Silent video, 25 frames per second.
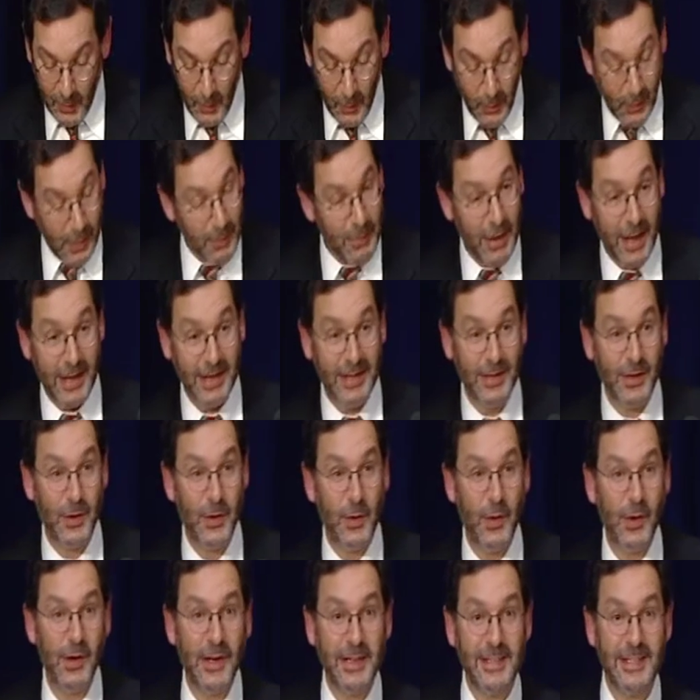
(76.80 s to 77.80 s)
all about
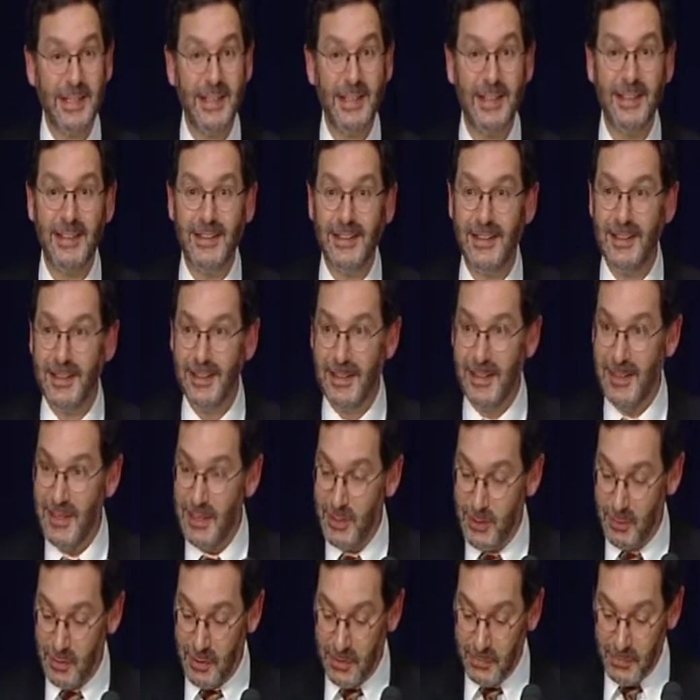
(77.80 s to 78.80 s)
inequality in the
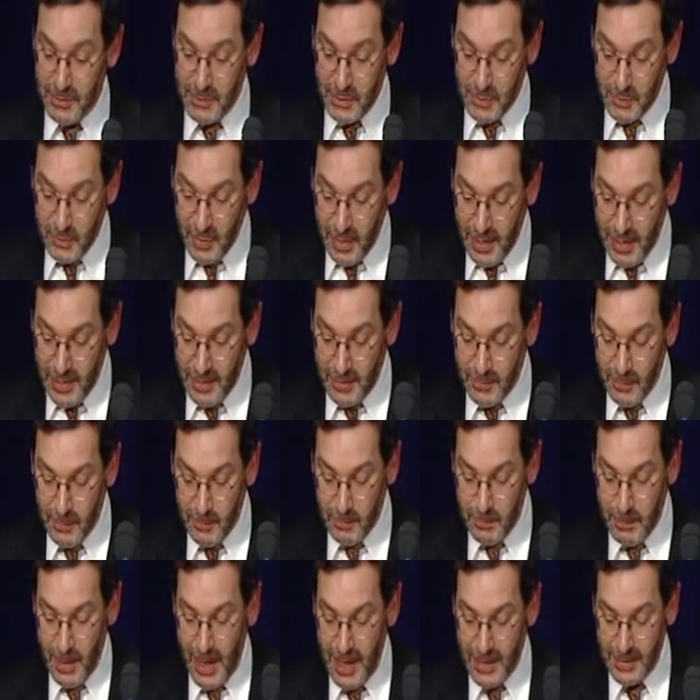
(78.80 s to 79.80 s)
history of Australia,
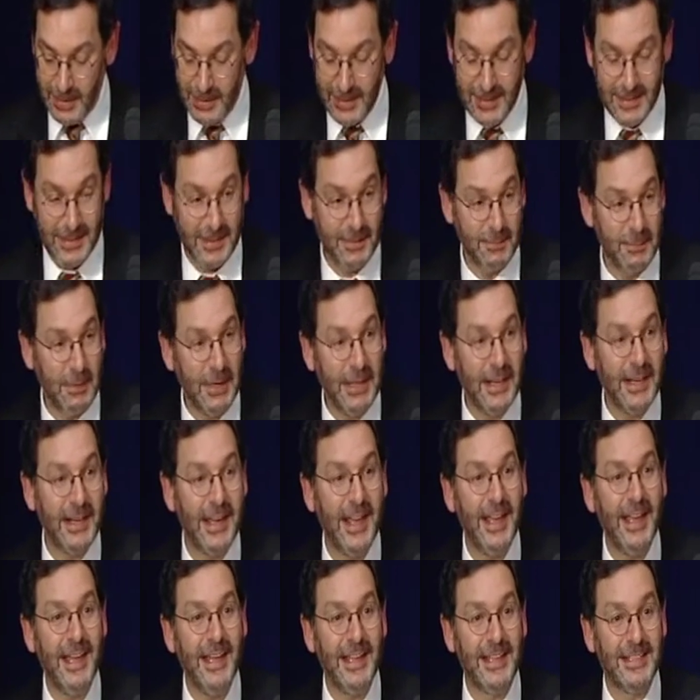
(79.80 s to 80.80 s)
on battlers and
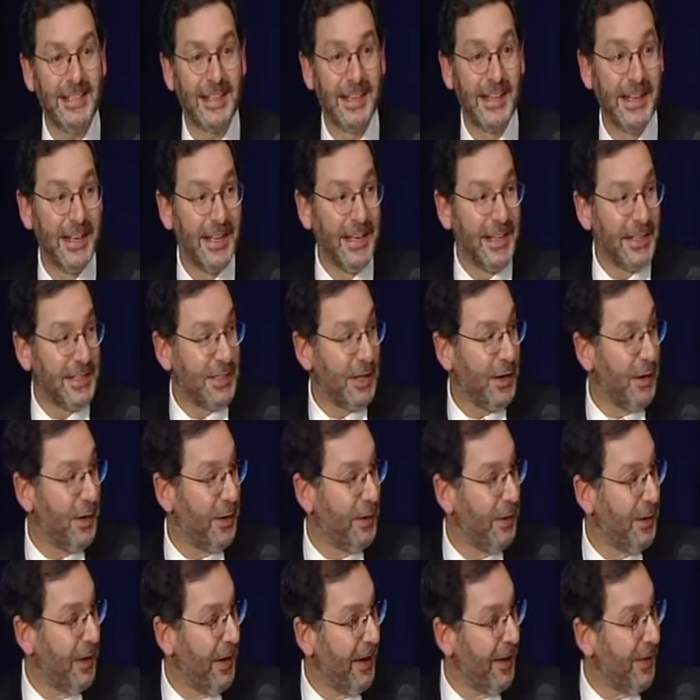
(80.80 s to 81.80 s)
billionaires.
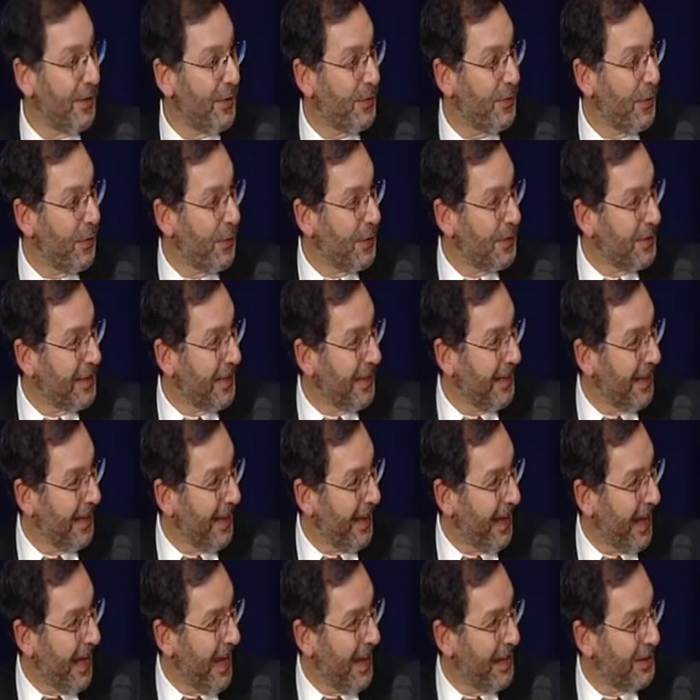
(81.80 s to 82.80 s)
So I look forward to
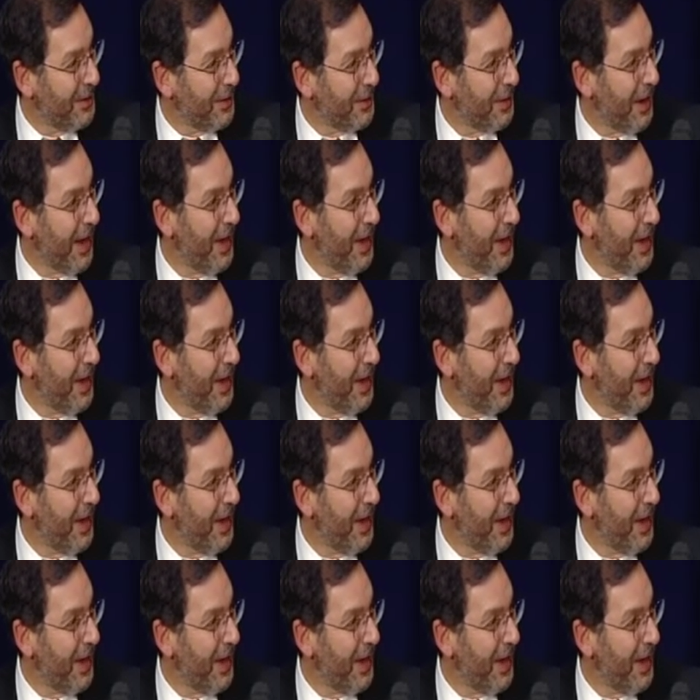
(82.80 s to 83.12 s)
Andrew